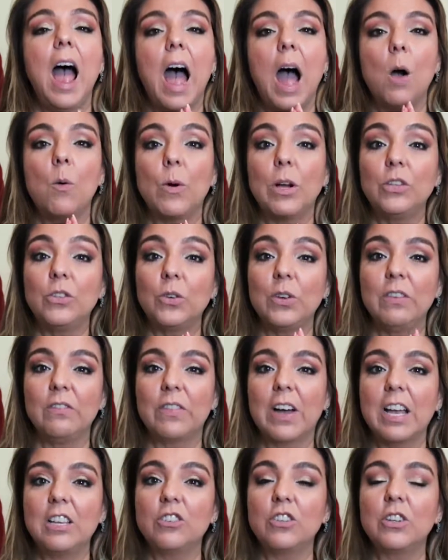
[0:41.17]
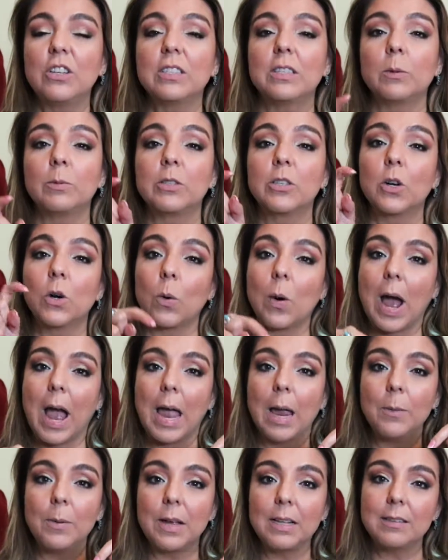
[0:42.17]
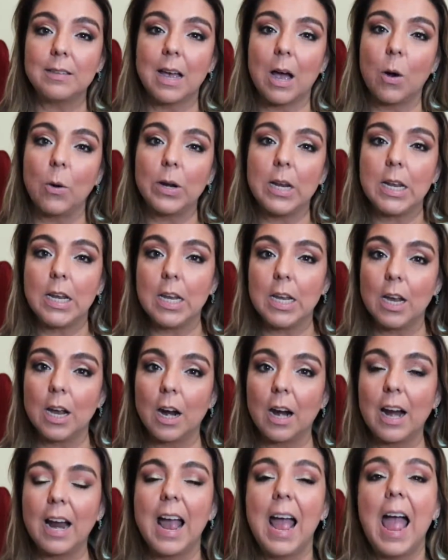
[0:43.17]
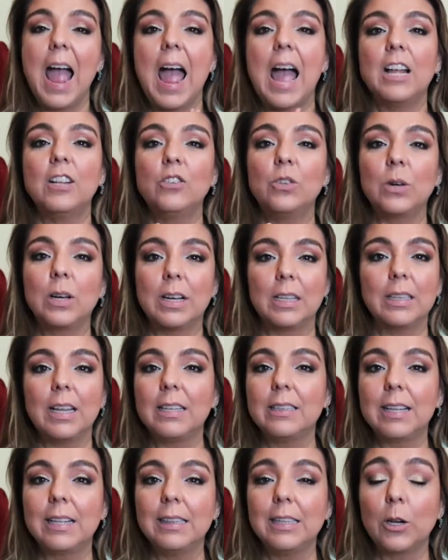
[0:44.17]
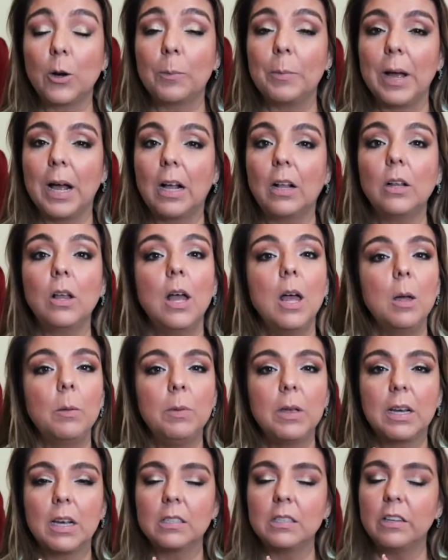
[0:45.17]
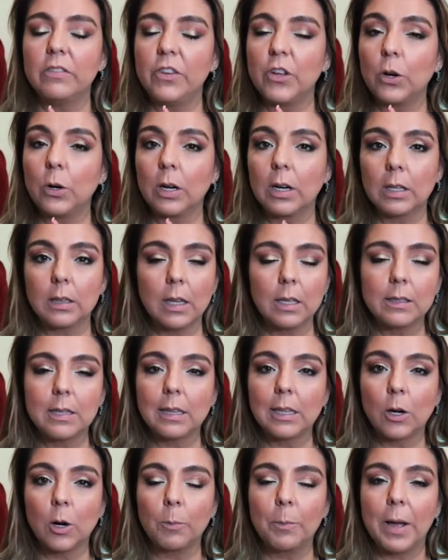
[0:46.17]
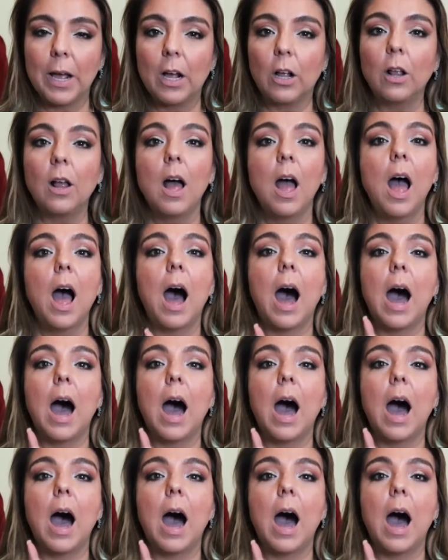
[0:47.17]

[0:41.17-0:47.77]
I want to invite you to subscribe down here and to click the little bell, because if you don't click the little bell,